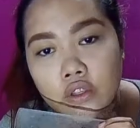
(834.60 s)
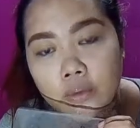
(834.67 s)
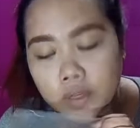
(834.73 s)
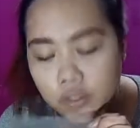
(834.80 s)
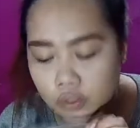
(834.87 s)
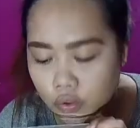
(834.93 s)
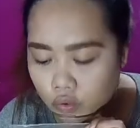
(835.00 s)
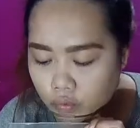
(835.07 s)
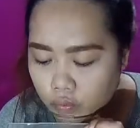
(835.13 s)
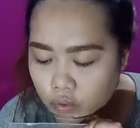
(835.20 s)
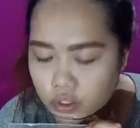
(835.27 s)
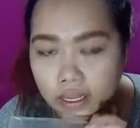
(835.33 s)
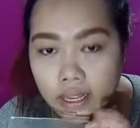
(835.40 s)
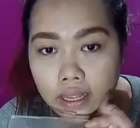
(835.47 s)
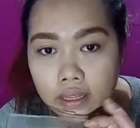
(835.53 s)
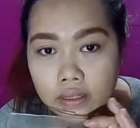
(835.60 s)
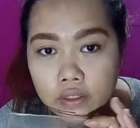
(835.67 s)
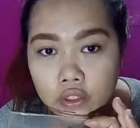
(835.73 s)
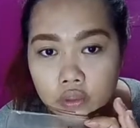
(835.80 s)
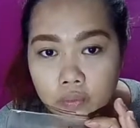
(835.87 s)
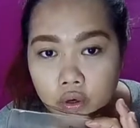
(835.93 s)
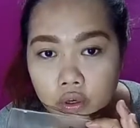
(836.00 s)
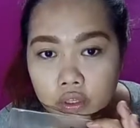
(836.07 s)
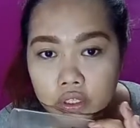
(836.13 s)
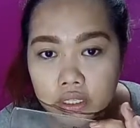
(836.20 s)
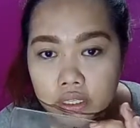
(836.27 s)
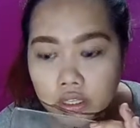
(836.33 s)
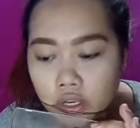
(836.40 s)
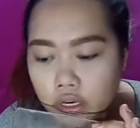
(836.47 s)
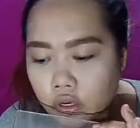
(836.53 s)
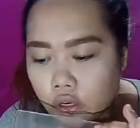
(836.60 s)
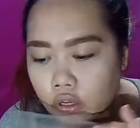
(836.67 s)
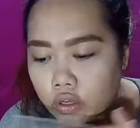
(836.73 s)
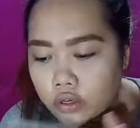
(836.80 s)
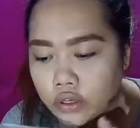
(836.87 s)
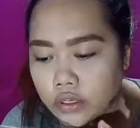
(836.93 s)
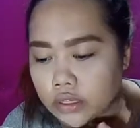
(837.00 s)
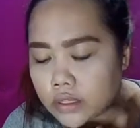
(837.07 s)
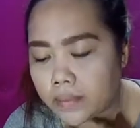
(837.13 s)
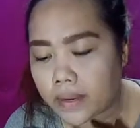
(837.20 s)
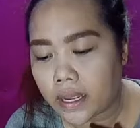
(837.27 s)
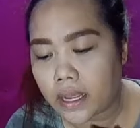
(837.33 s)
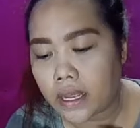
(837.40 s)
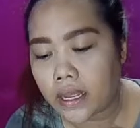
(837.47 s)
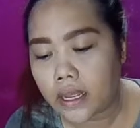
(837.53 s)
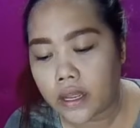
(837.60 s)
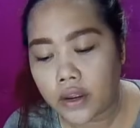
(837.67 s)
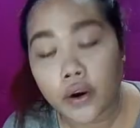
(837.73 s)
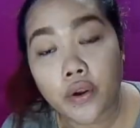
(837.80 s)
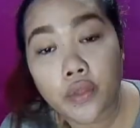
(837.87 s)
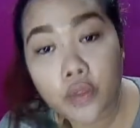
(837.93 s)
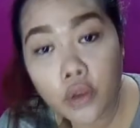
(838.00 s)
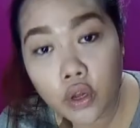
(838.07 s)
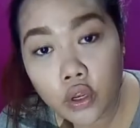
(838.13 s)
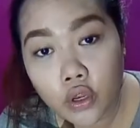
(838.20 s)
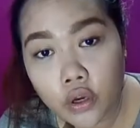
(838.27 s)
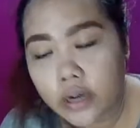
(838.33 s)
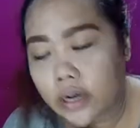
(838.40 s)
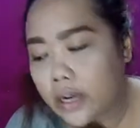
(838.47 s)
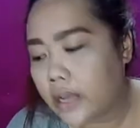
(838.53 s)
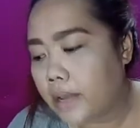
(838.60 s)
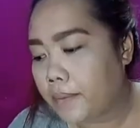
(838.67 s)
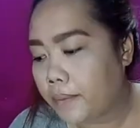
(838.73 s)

So, medyo naubos na. So, more on sa dark color. Sa mga earth color.